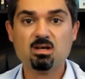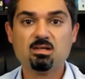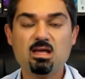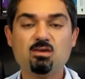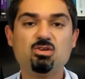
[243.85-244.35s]

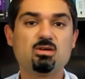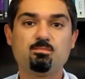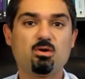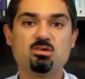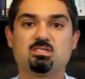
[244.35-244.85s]
Now, you can
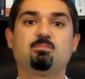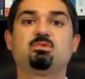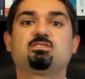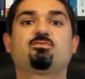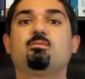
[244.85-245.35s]
borrow
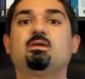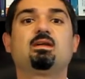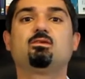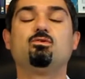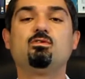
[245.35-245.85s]
templates from
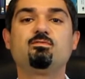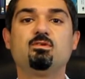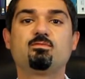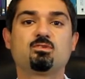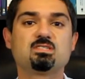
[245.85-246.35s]
another law
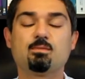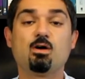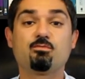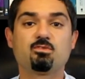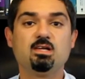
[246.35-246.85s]
firm. For example,
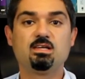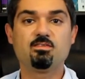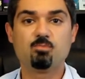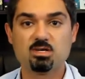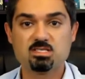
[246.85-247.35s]
I freely
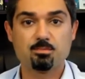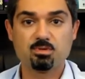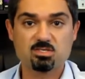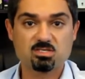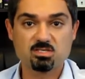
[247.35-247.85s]
give my
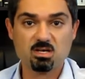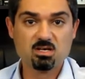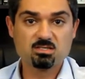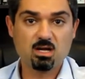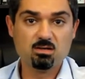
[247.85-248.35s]
templates.
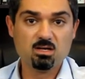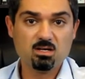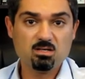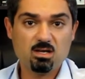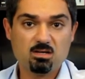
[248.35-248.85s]
So,
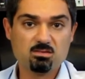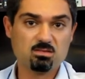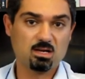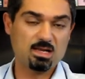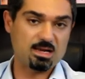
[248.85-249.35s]
you know,
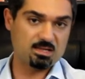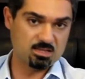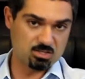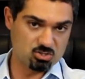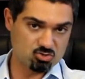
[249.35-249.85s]
the letterhead,
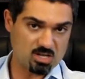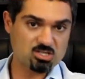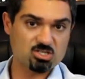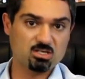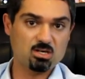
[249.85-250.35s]
the
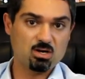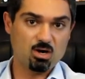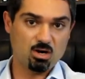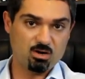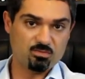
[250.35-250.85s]
construction
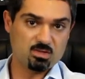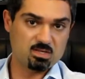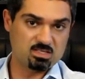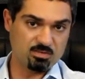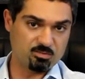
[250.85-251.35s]
of
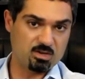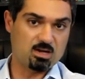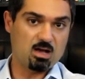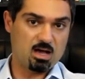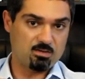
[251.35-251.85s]
the different
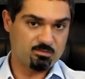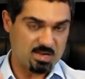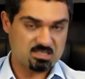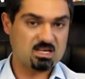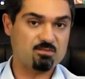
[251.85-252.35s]

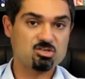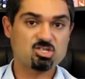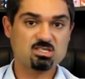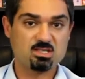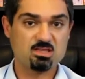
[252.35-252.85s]
fax cover
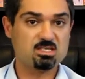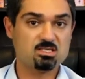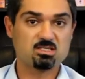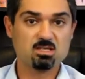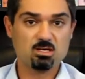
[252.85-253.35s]
sheets and
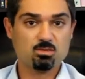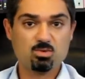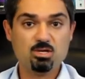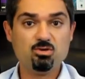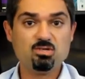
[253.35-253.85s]
things
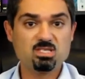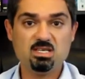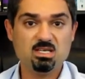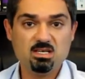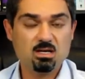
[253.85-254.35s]
we use
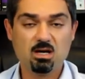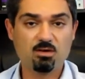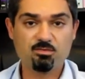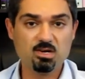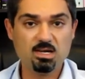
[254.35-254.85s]
here are
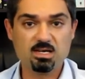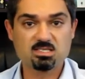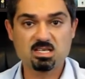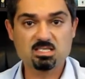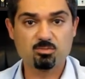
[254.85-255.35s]
freely
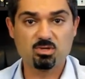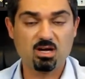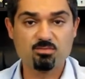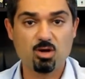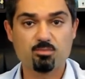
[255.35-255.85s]
accessible. I
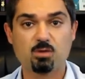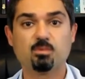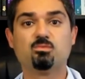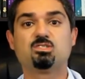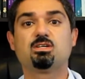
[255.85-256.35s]
have no
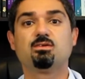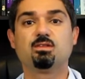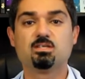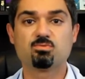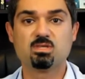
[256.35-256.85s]
problem with sharing
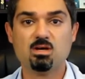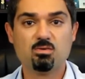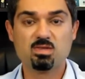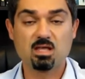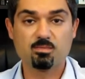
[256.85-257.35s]
those
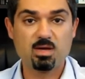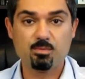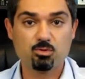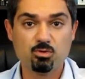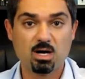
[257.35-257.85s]
with other
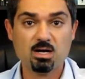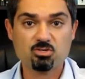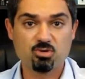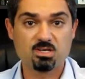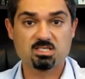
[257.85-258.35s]
people who are
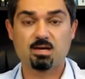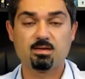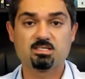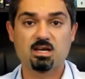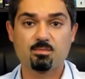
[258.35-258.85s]
trying to
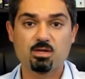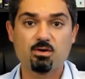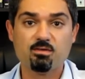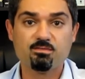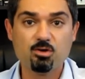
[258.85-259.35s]
set up their
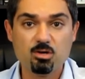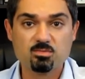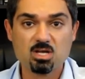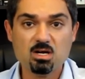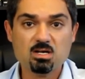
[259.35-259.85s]
own
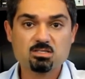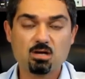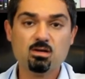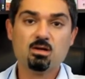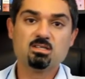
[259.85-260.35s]
firms.
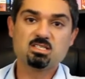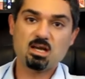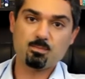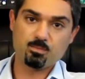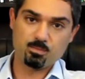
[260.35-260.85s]
So set
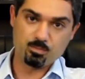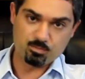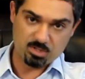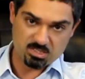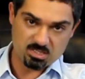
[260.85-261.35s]
up
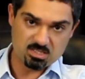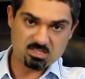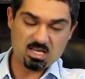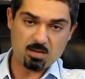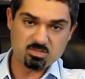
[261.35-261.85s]
precedents,
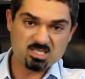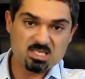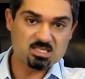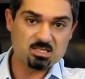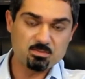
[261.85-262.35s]
set up
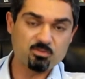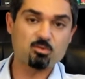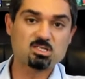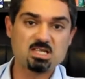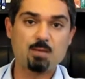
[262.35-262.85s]
systems.
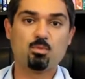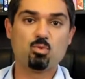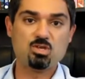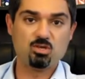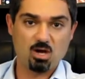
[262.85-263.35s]
For example,
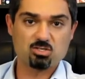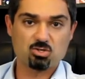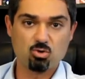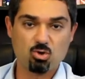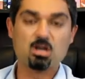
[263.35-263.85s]
when you go to
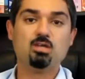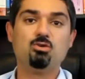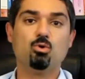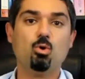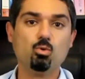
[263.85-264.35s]
court,
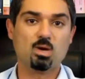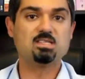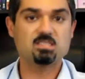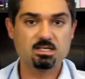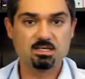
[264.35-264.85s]
you
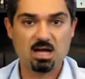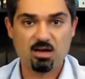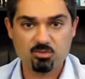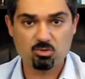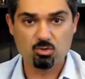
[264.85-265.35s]
always send an
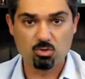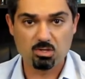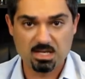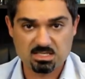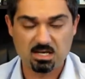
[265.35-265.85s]
after
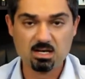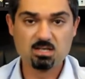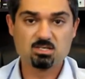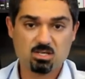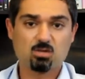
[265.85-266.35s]
court letter
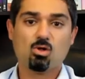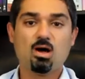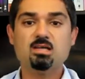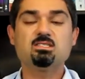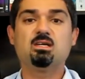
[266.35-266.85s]
to the
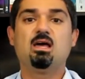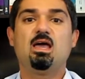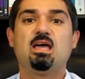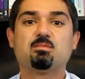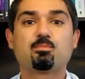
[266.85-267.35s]
client,
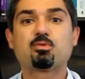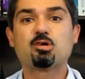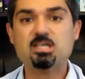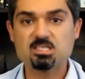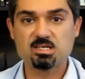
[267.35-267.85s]
and
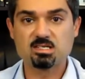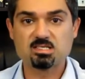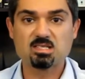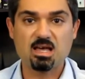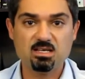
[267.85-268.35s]
precedents.
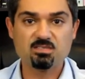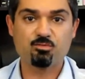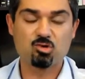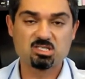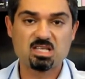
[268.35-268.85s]
That is,
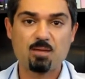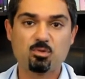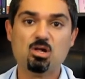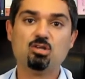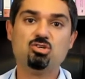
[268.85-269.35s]
for
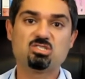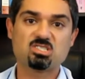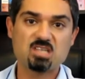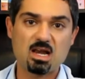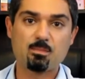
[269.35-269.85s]
example, you'd
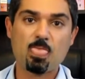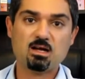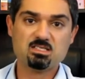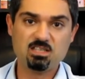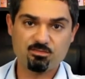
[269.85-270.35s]
set up
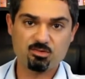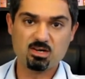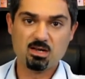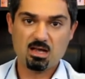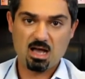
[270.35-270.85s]

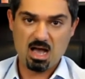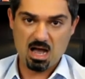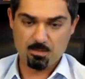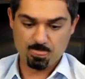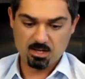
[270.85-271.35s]
different
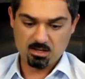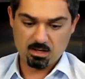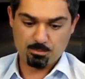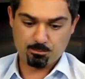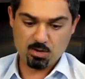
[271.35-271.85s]

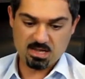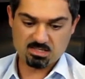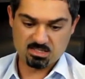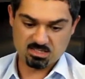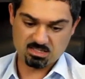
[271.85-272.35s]

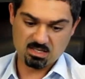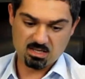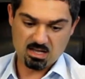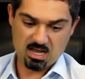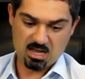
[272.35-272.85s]
practice
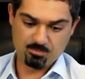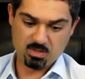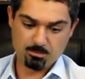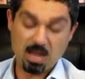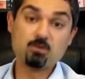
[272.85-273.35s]

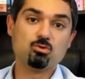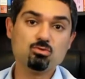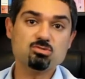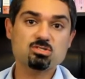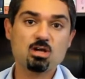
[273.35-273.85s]

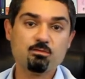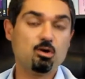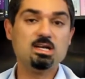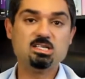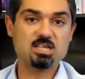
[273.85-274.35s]
bundles for
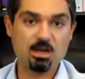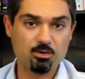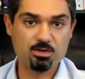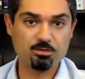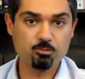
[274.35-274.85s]
each
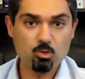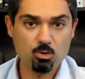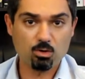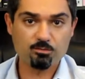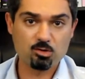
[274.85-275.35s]
area of
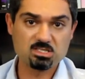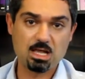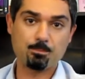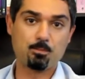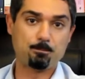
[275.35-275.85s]
law. For
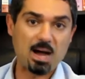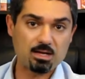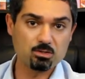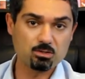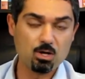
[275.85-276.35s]
example,
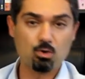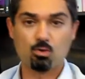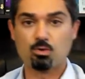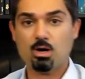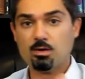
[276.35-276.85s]
bail
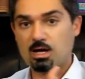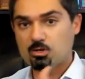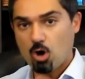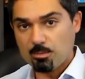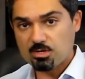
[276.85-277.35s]
or
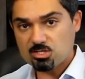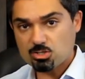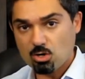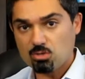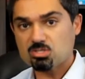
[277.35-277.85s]
common
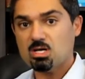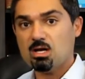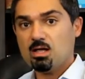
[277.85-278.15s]
assault.